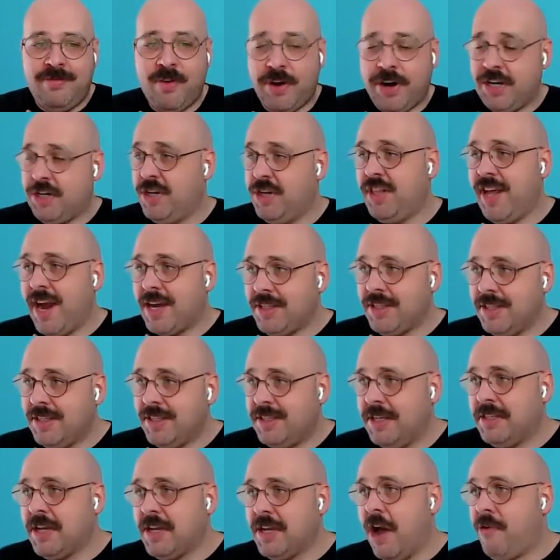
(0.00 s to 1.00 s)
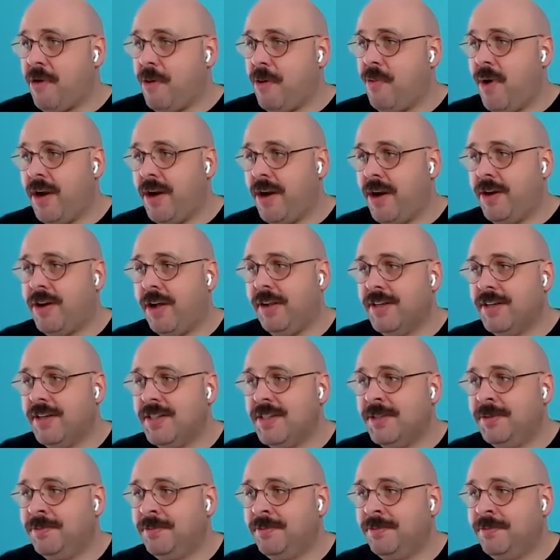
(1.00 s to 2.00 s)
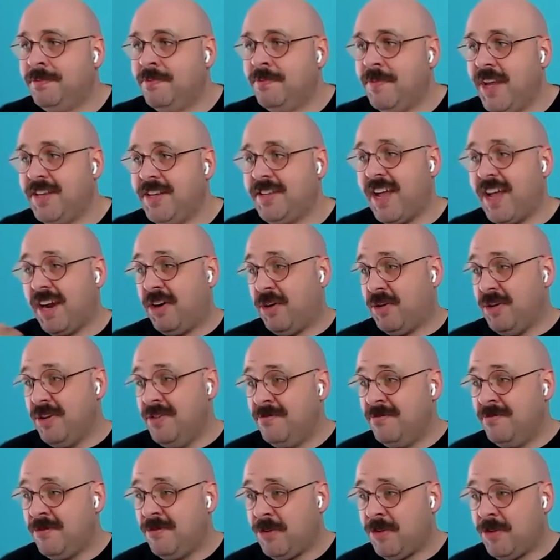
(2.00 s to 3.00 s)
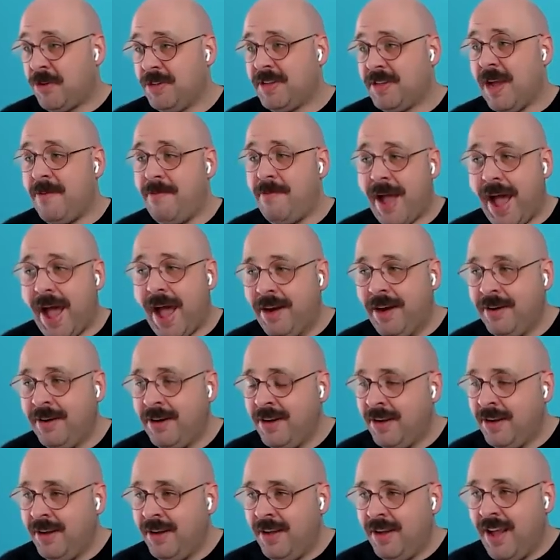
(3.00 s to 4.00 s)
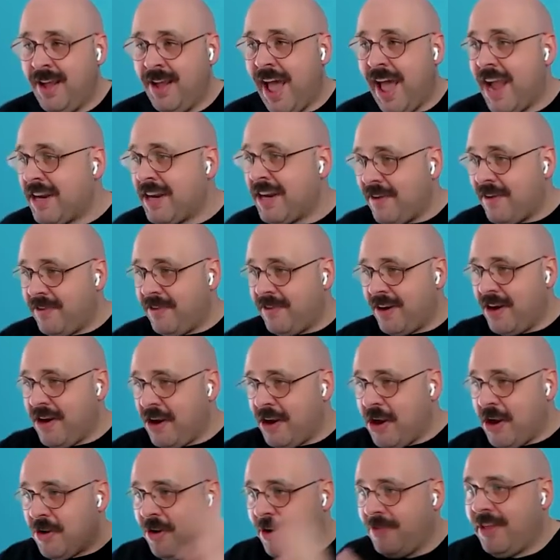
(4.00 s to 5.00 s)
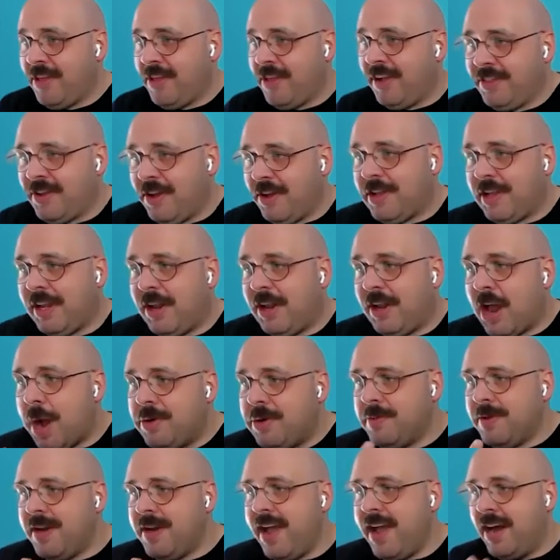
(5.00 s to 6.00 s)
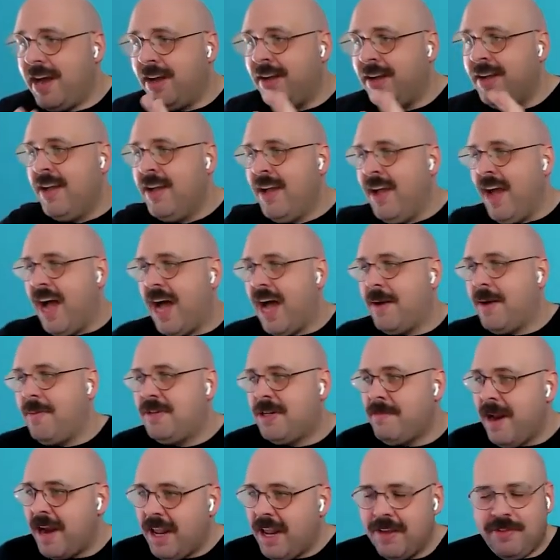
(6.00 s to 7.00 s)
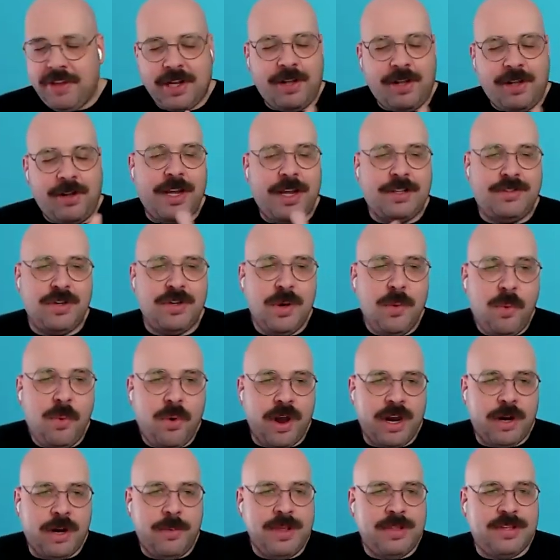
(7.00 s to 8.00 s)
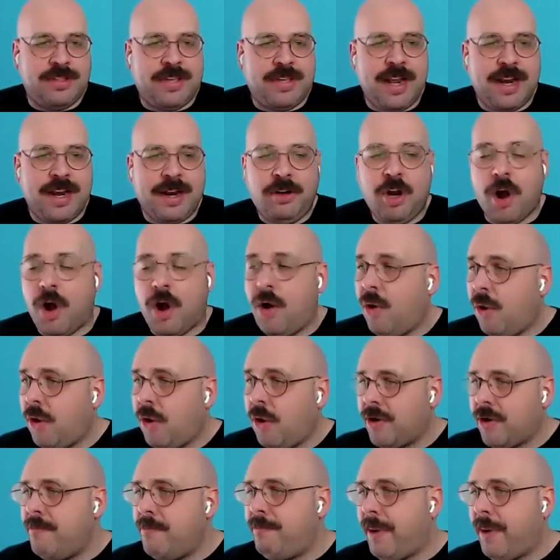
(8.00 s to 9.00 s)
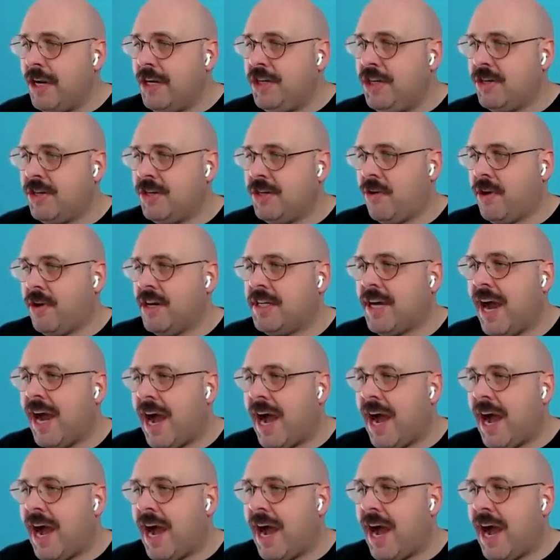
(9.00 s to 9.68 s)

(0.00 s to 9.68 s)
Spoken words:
$42,601. Is that good or is that bad? Hey, David, I know you're on the line with me now. Do many of the clinics you work with set a goal or a budget or a